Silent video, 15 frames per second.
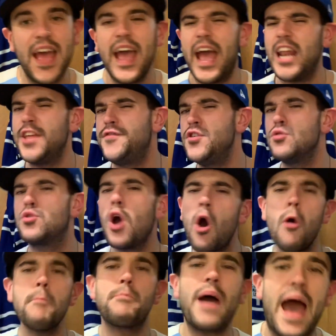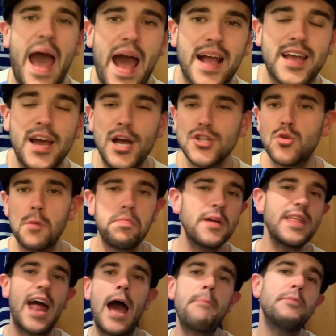And if you go back to a play that
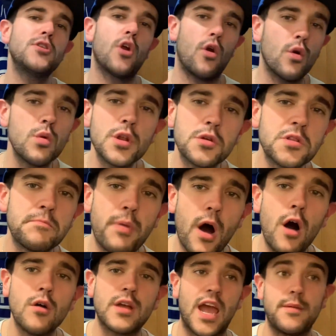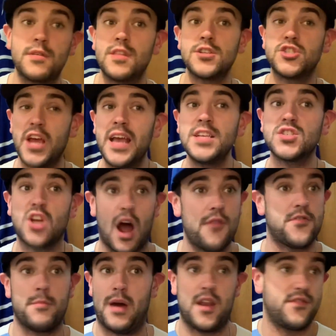happened earlier in the ball game, and the Jays got
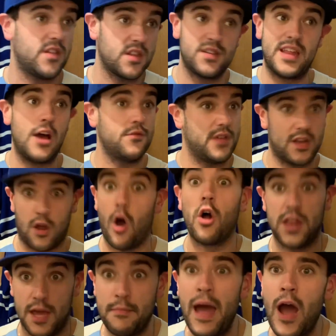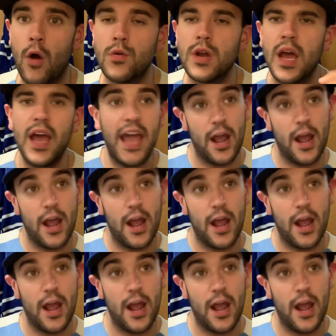the benefit of the doubt, they called him out.